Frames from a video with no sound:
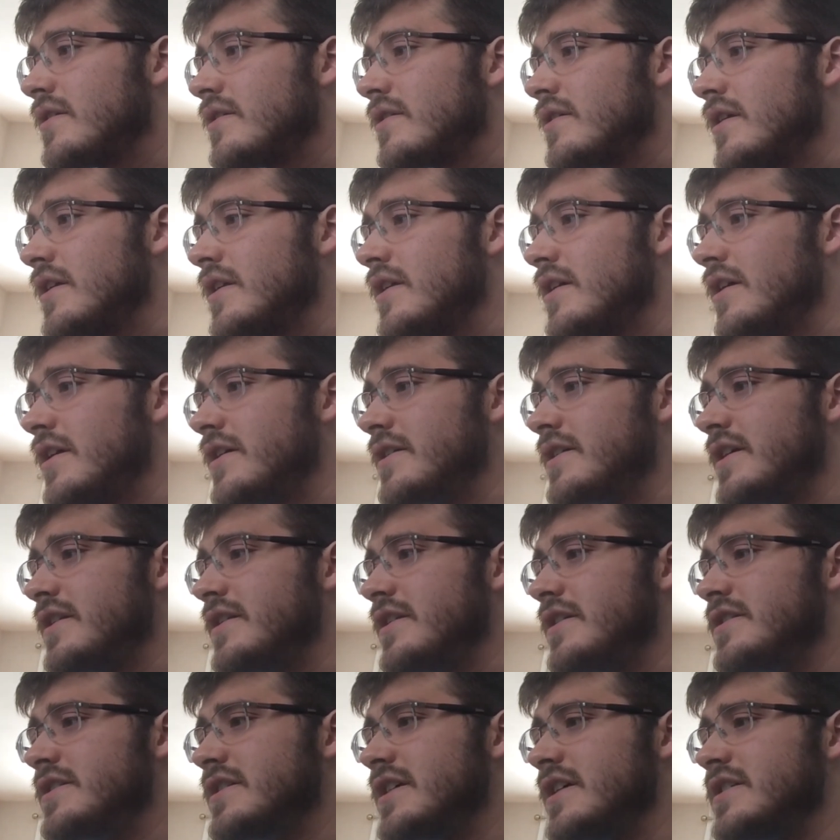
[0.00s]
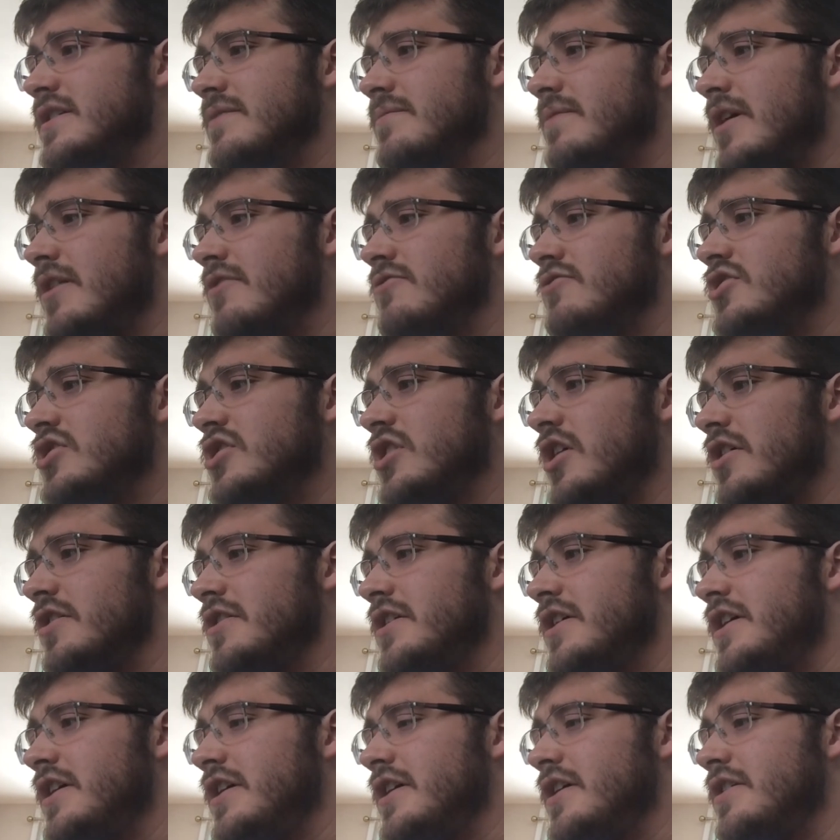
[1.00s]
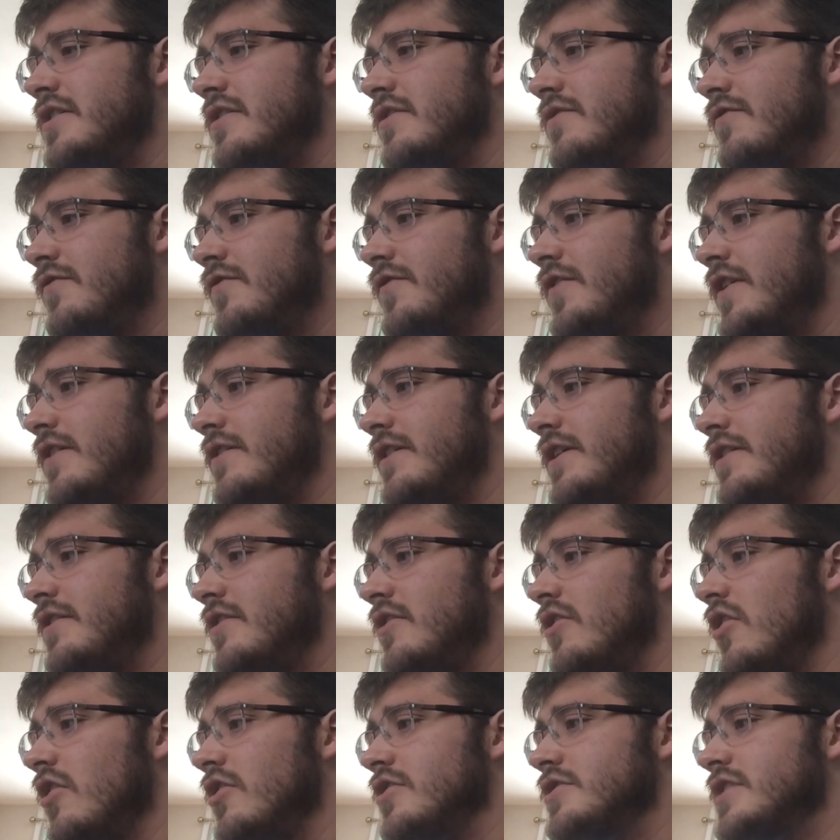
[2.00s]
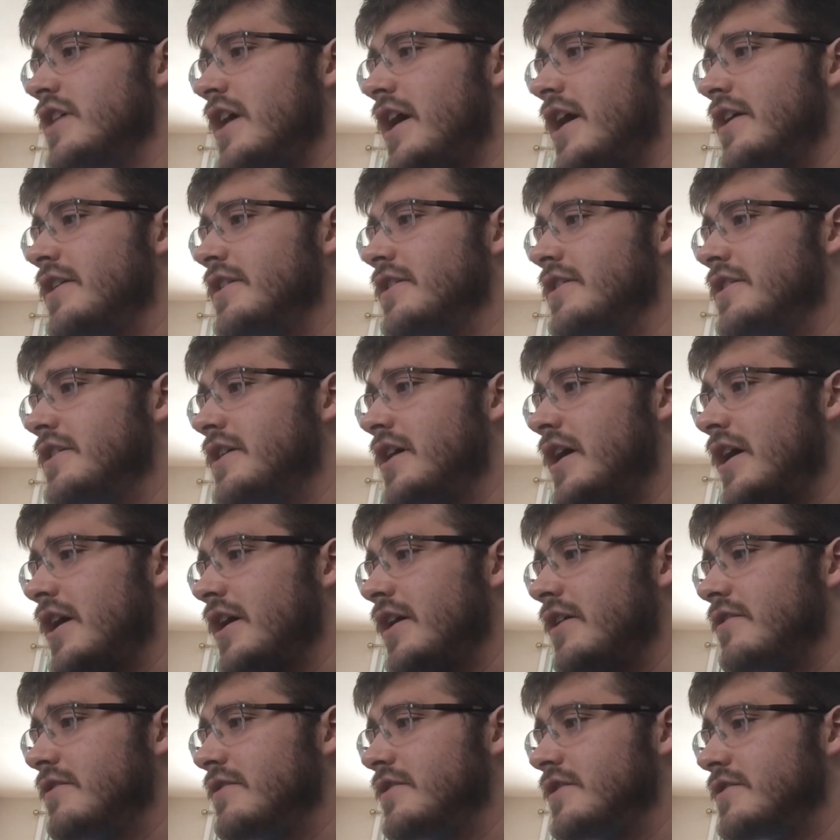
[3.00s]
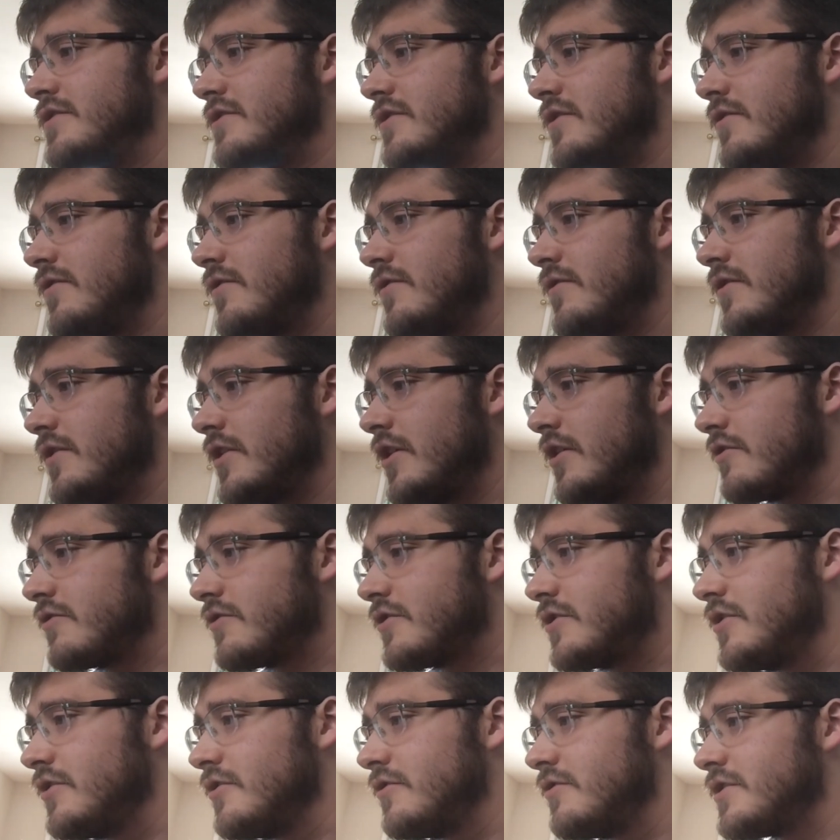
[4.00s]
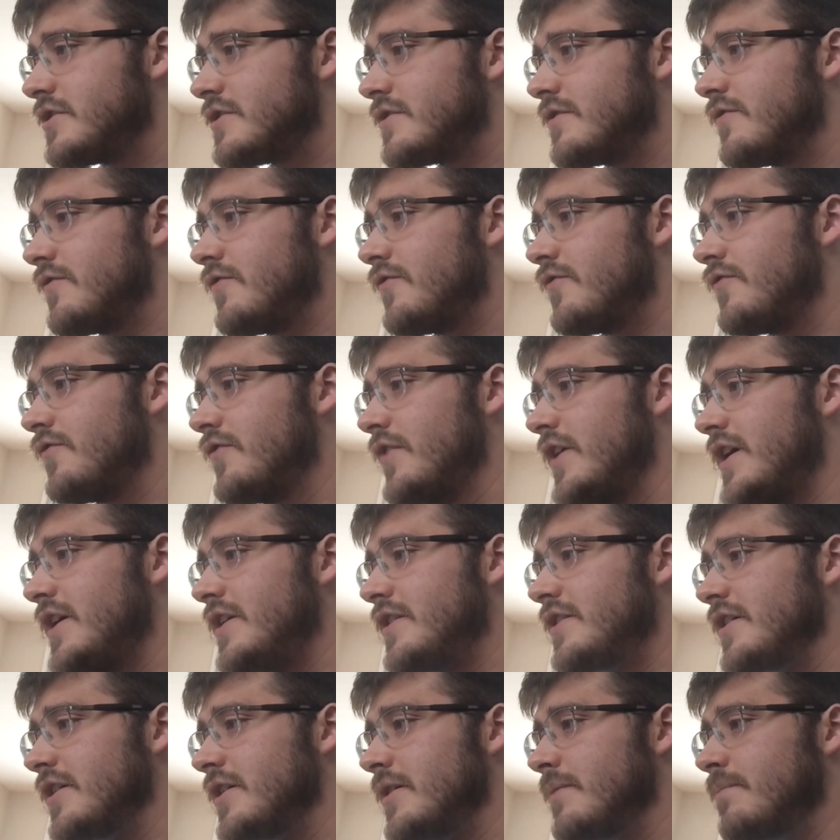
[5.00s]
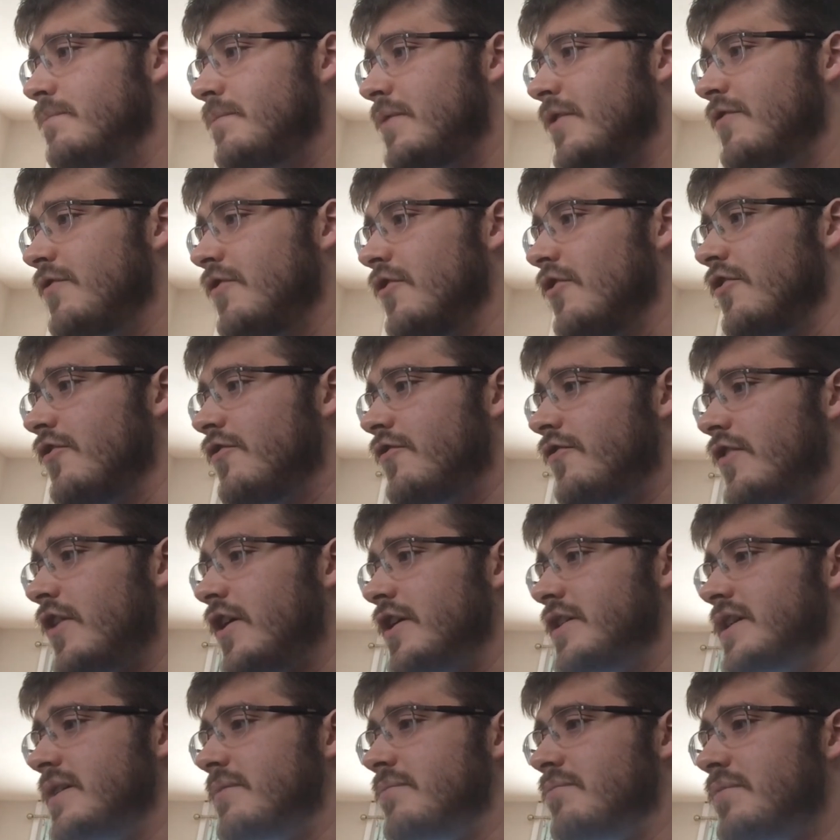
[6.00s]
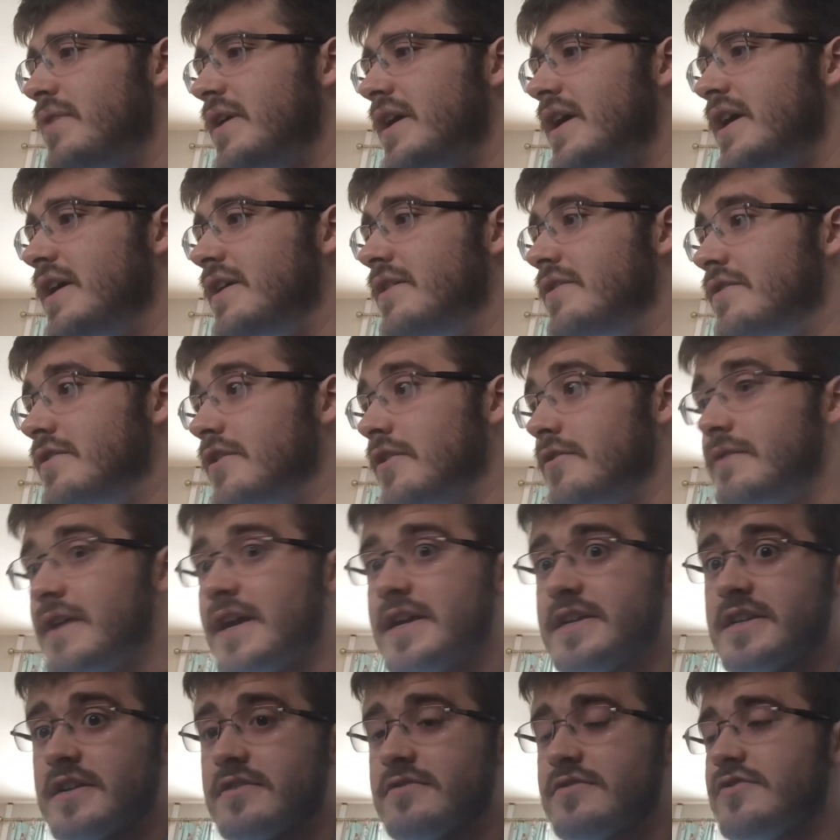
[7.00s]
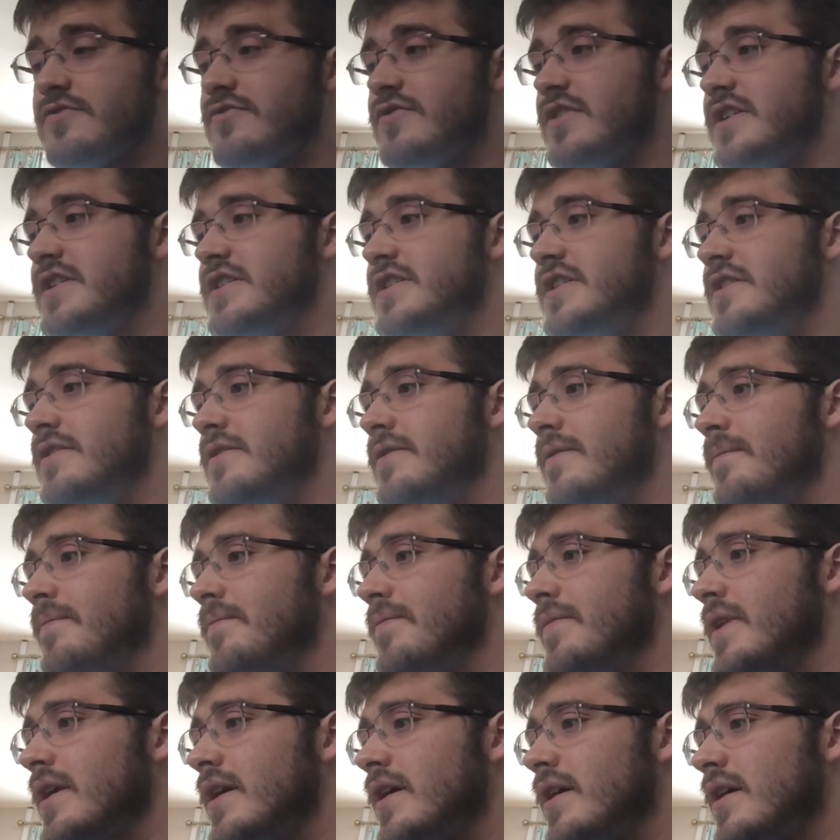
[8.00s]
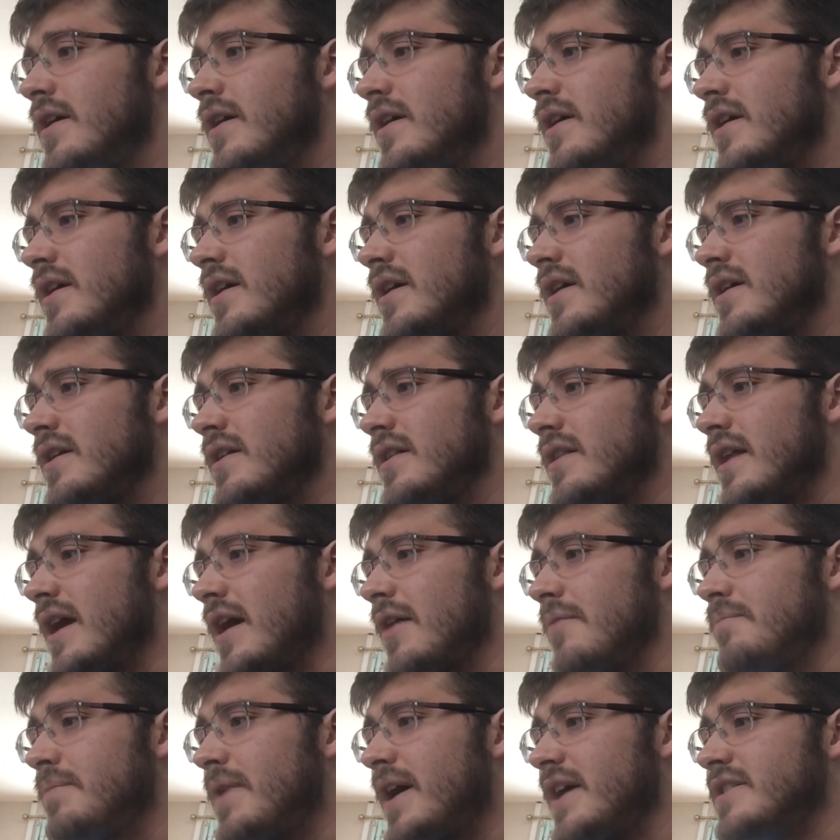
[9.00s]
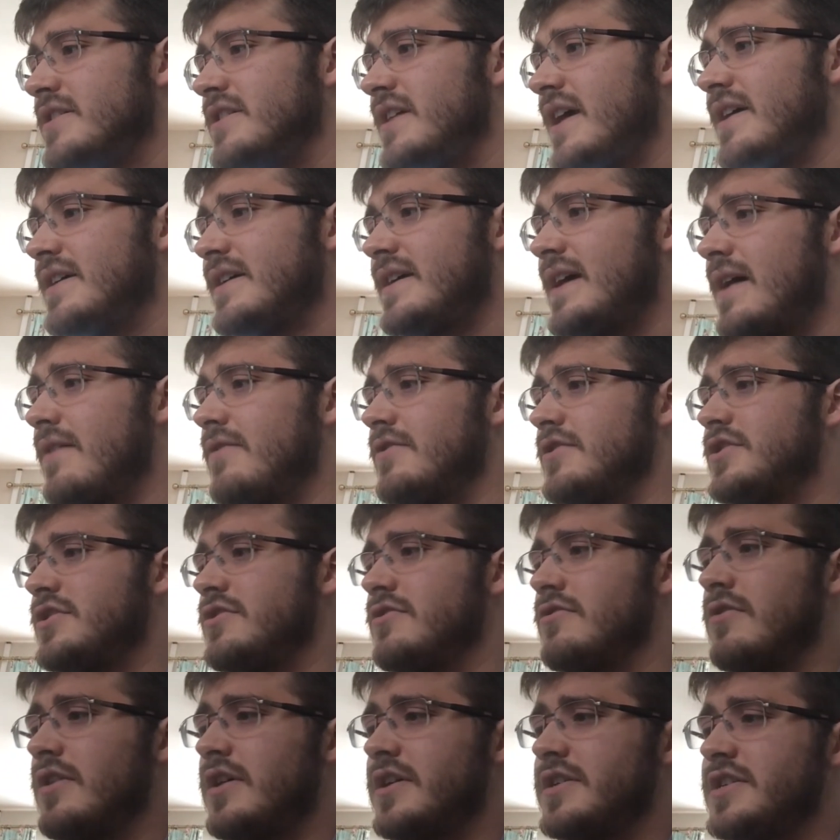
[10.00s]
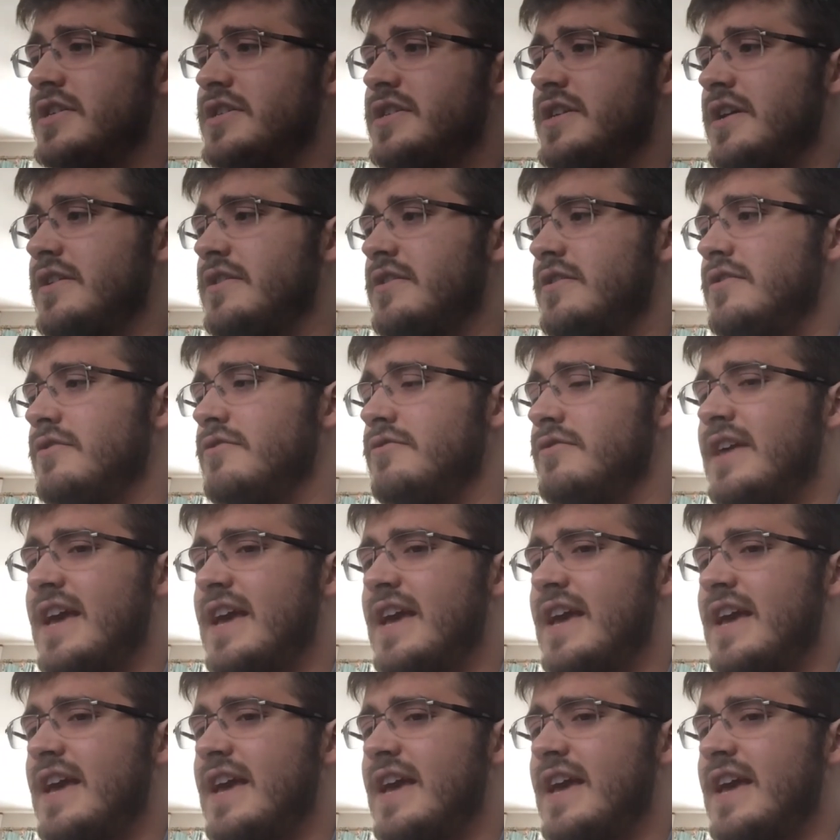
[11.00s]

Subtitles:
And then it says about Charlie feeling lost and Kura's freedom before finding B. So that sounds interesting. Now back to that character who I just said, who